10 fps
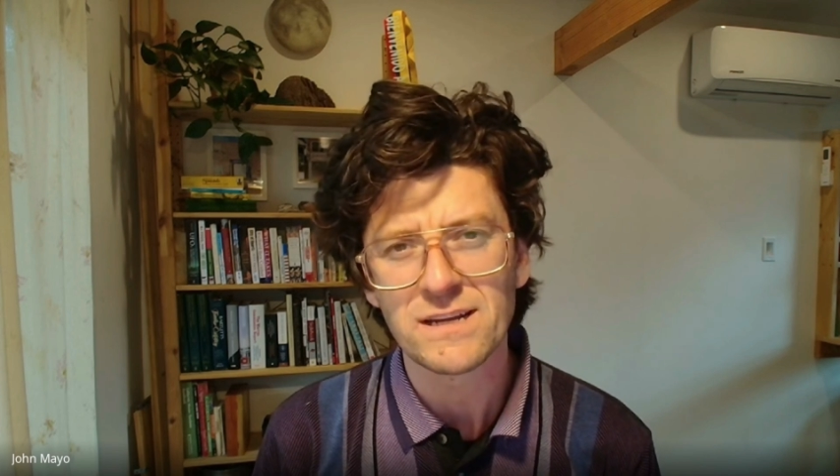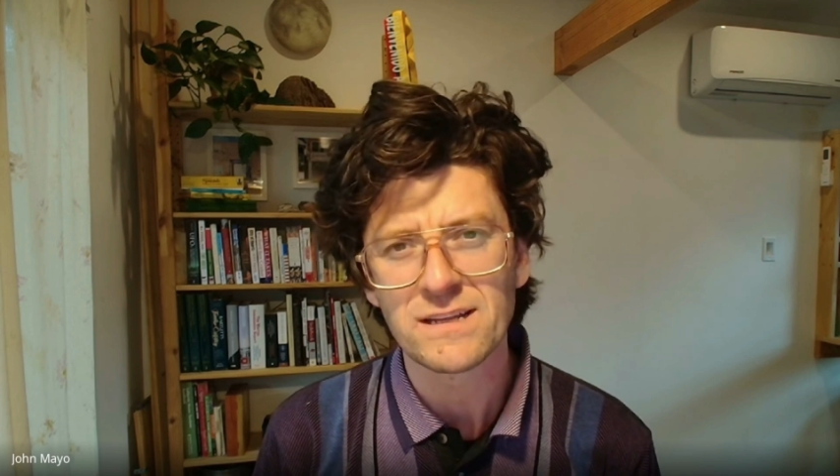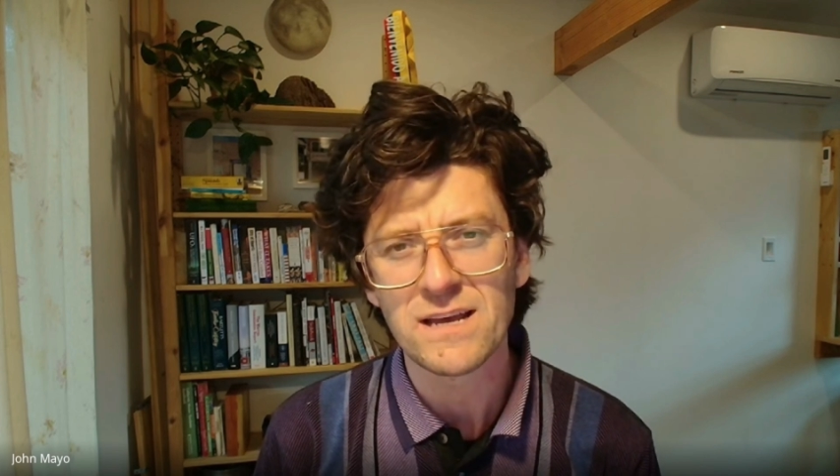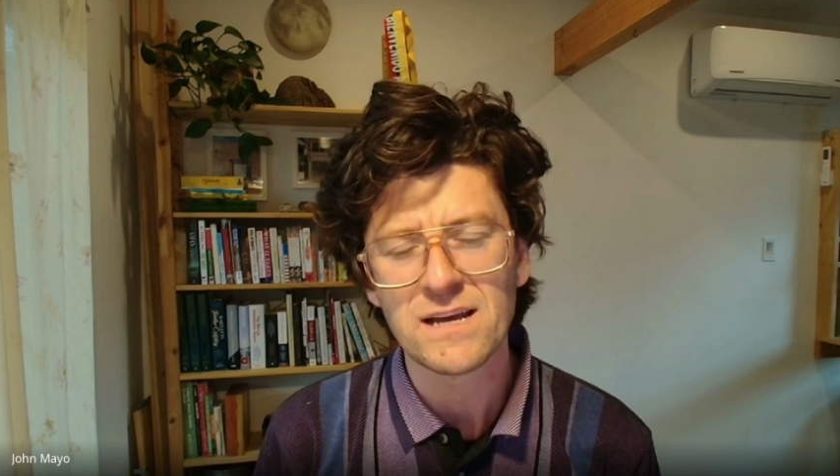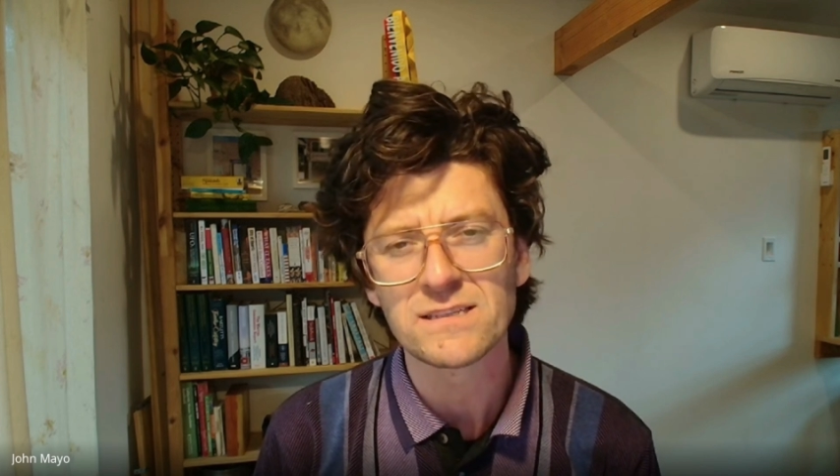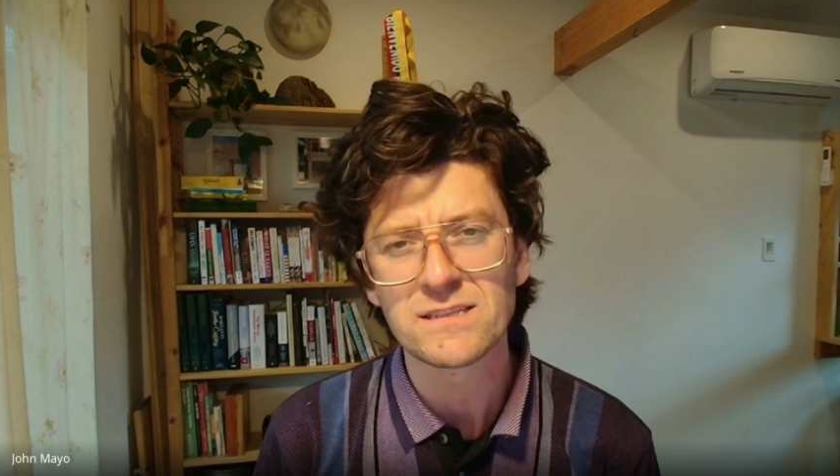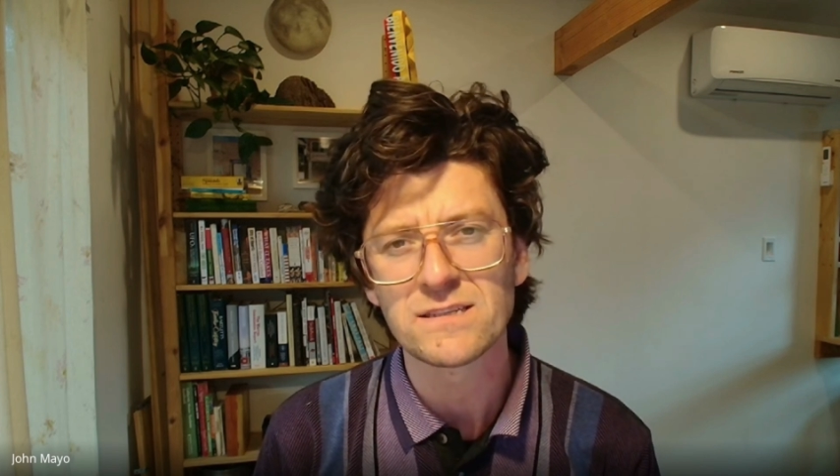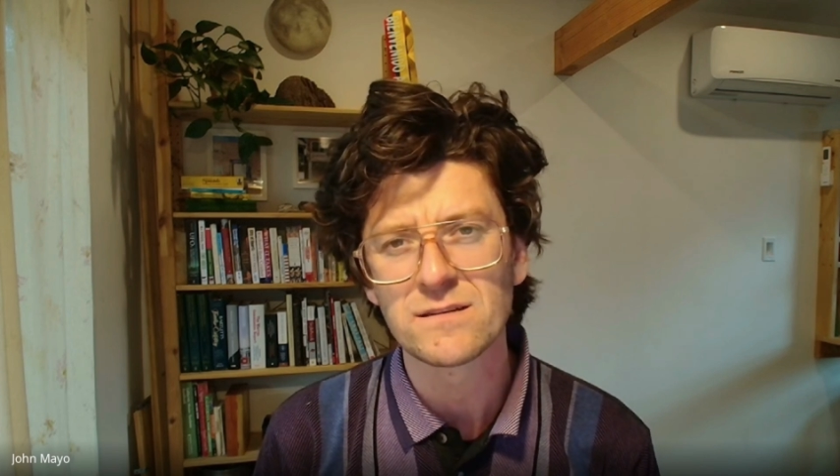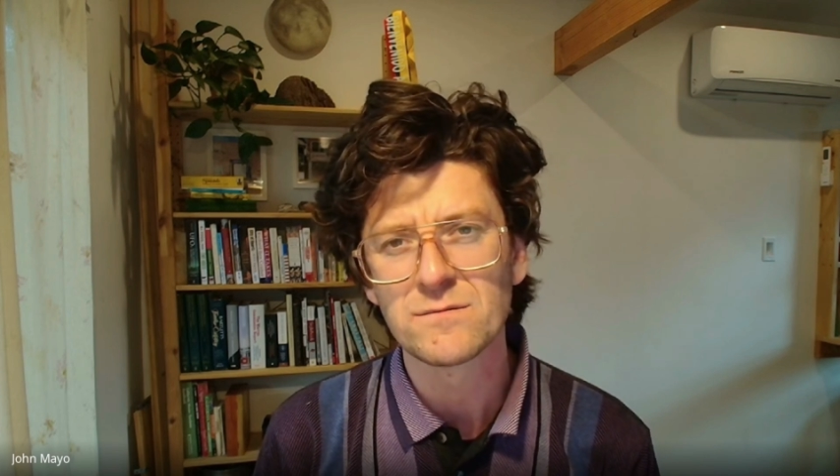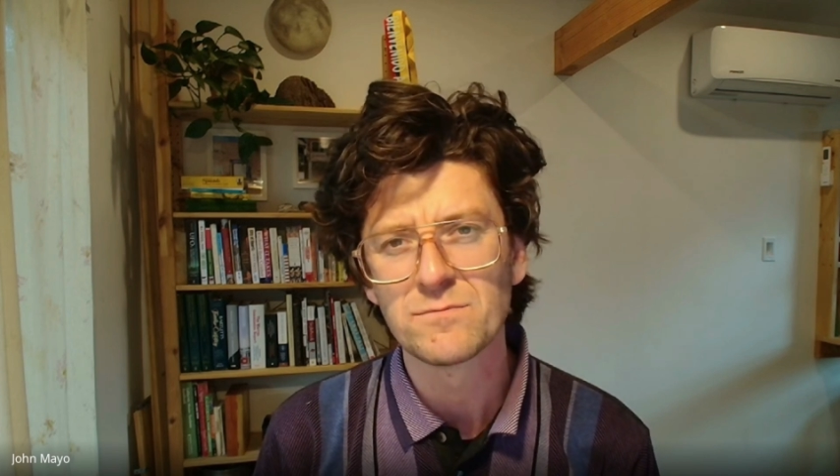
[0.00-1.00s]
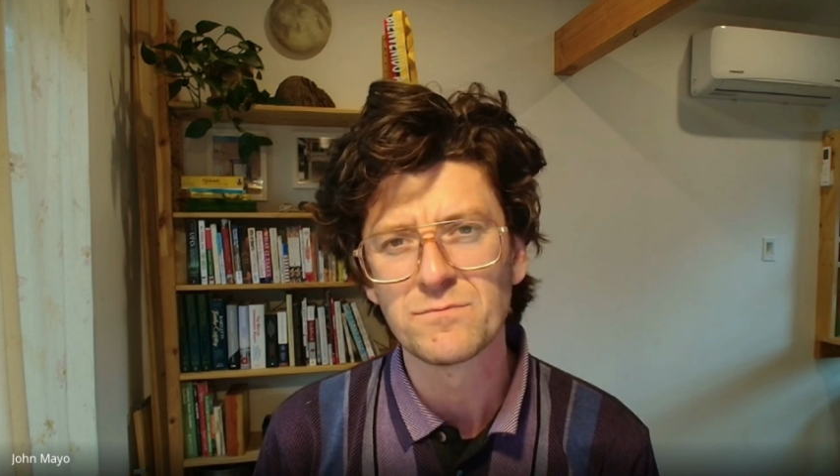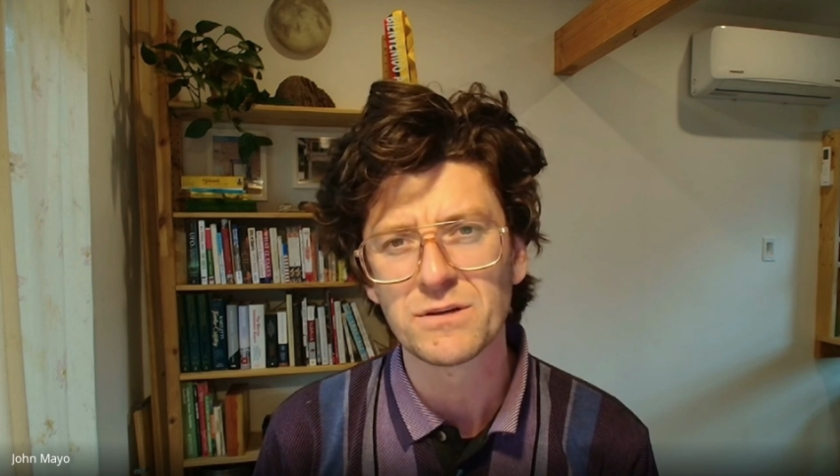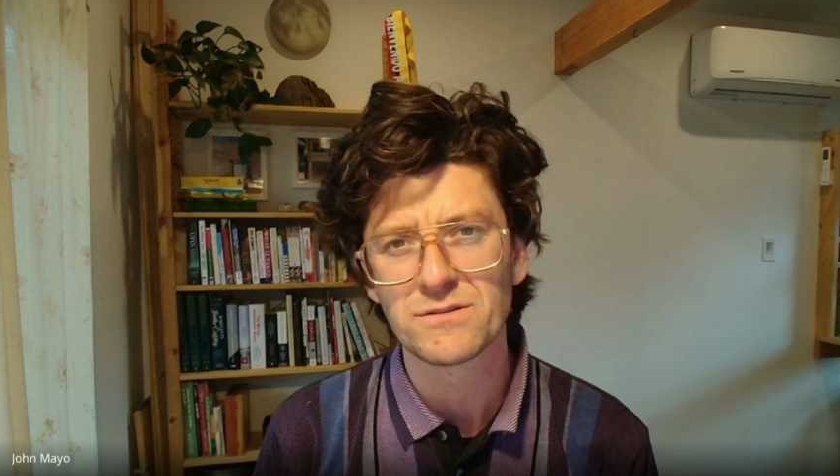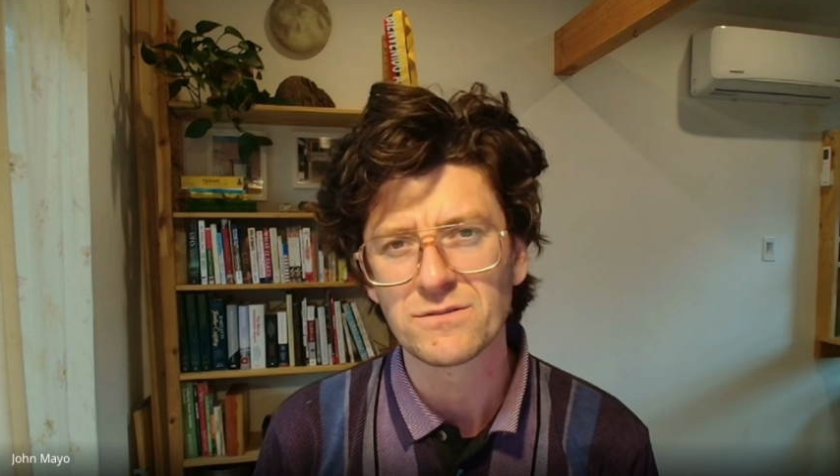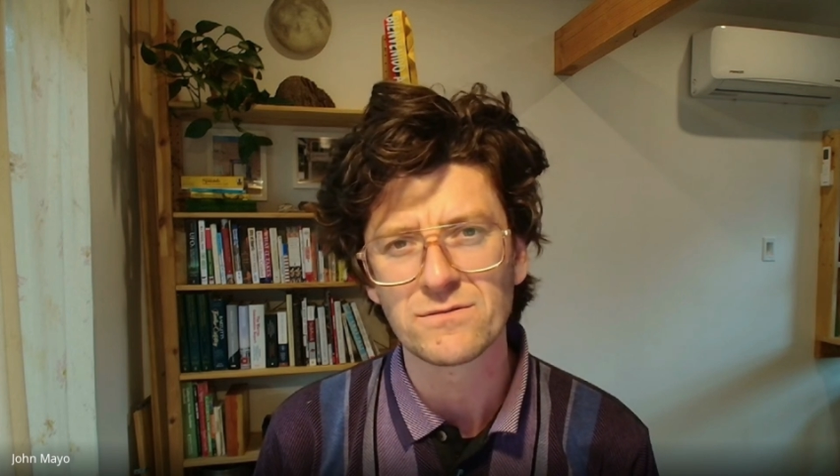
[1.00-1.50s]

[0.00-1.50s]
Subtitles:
in this, but